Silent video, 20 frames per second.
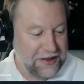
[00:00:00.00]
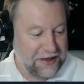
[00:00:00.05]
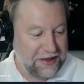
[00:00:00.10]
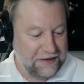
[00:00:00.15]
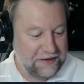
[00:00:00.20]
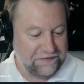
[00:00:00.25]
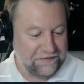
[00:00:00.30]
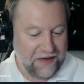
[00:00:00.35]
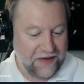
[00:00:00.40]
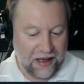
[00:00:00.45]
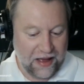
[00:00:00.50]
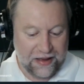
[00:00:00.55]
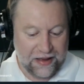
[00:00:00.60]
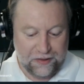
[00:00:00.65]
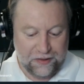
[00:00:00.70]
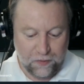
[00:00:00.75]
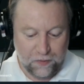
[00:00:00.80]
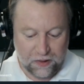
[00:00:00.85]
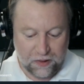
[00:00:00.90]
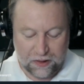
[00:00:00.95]
If
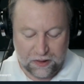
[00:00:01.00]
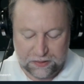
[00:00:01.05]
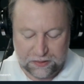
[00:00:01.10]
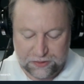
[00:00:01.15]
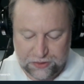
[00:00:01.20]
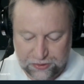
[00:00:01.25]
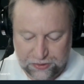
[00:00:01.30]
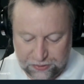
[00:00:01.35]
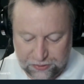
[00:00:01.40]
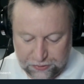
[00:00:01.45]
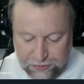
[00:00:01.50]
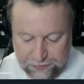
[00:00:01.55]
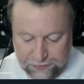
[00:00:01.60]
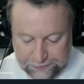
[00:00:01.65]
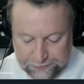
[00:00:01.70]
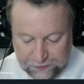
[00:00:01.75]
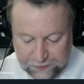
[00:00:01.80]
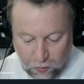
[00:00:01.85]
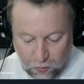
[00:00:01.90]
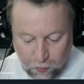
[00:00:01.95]
I were to
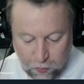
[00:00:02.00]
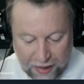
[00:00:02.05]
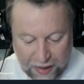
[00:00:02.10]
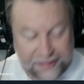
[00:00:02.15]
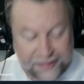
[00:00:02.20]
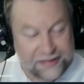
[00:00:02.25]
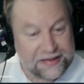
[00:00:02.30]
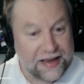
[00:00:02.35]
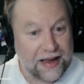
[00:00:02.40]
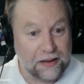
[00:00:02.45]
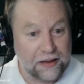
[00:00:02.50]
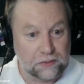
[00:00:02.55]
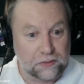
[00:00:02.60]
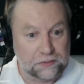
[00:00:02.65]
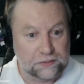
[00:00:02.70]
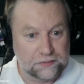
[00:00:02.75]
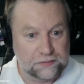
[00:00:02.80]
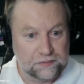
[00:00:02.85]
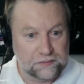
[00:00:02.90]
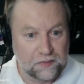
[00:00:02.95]
write down
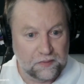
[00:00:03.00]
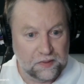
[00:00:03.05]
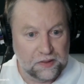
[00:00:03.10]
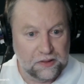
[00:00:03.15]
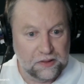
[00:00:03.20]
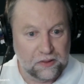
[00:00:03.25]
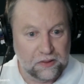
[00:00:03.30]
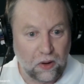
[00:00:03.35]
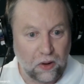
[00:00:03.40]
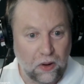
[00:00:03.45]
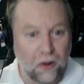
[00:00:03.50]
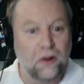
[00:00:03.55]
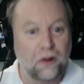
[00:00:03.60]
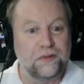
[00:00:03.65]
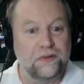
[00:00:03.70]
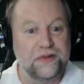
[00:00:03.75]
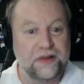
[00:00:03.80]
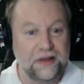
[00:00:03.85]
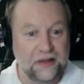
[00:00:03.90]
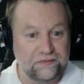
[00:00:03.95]

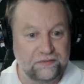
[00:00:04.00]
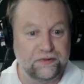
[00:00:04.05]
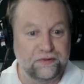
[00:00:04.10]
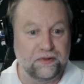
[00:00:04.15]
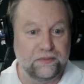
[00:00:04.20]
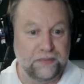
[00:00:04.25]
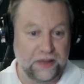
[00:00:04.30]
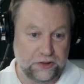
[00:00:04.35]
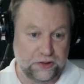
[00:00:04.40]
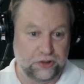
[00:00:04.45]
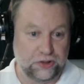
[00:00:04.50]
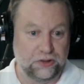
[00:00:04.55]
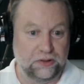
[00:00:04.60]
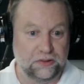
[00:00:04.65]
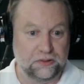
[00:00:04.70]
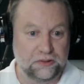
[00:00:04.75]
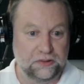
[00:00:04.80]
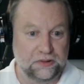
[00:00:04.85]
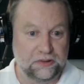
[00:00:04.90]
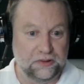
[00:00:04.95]
all the
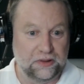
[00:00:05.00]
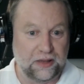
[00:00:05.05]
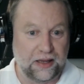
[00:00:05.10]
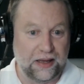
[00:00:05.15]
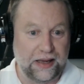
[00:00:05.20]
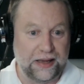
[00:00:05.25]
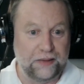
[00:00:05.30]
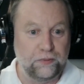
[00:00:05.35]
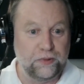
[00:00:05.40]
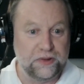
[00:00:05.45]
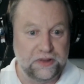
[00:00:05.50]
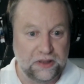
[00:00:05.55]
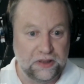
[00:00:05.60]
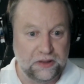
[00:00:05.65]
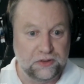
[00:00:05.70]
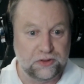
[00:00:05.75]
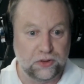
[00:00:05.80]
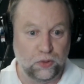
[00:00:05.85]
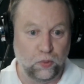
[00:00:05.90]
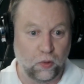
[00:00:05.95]
information I would
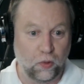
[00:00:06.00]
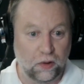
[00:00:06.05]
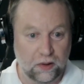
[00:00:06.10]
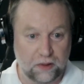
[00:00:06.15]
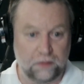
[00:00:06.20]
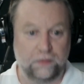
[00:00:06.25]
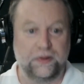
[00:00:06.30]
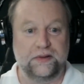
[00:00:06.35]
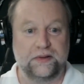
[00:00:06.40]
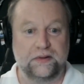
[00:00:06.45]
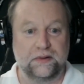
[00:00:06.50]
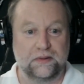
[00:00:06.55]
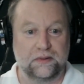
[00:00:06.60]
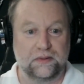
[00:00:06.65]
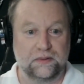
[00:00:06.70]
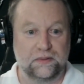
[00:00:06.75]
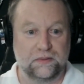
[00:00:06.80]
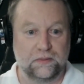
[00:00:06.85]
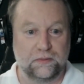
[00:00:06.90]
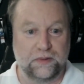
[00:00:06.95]
need to work
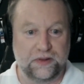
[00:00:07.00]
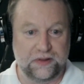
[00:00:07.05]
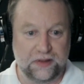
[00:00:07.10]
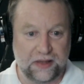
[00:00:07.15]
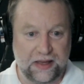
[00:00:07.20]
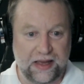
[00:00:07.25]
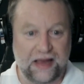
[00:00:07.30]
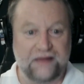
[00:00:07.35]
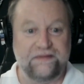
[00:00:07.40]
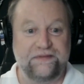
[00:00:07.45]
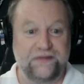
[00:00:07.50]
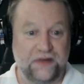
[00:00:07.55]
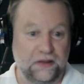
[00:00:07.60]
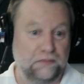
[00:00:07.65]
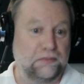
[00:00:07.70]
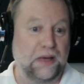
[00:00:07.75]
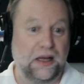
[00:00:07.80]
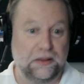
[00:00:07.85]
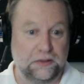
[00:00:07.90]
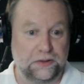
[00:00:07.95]
with the
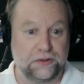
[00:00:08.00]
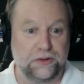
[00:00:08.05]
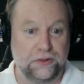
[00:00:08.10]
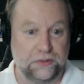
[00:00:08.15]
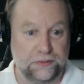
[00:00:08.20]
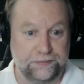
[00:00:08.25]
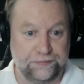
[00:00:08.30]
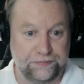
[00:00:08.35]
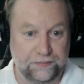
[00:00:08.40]
caffeine molecule.